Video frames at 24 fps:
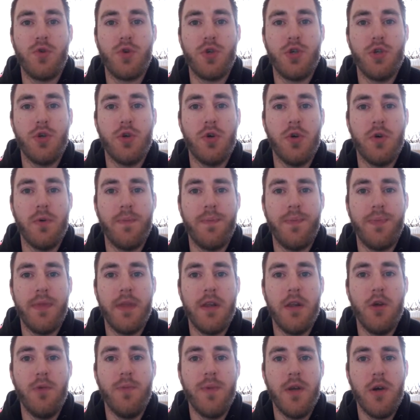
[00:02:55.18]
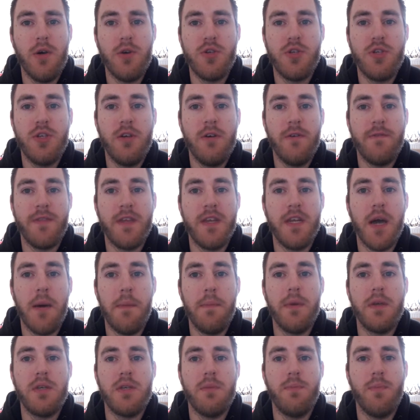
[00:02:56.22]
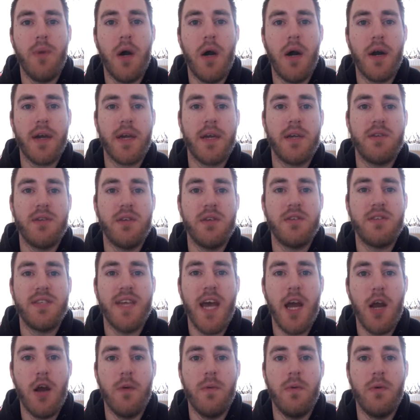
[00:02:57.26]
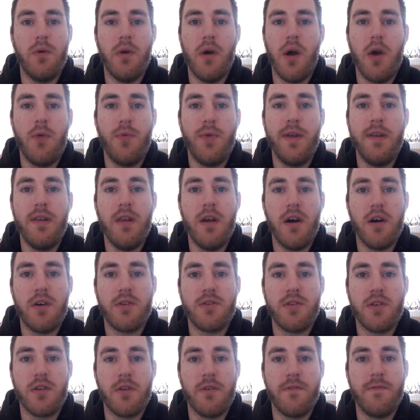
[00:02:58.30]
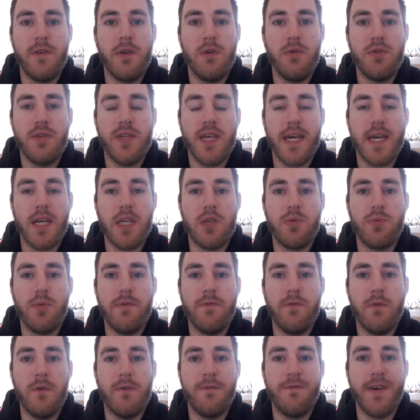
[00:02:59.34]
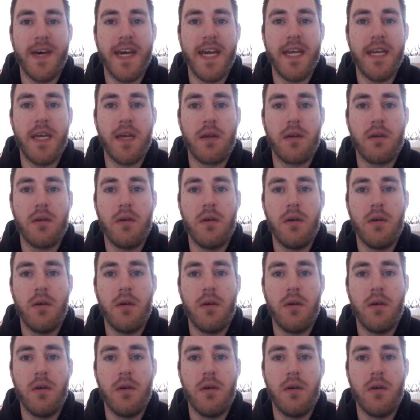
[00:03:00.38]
short. The luminosity of the numbers and markings is terrible, only lasting a few seconds before fading.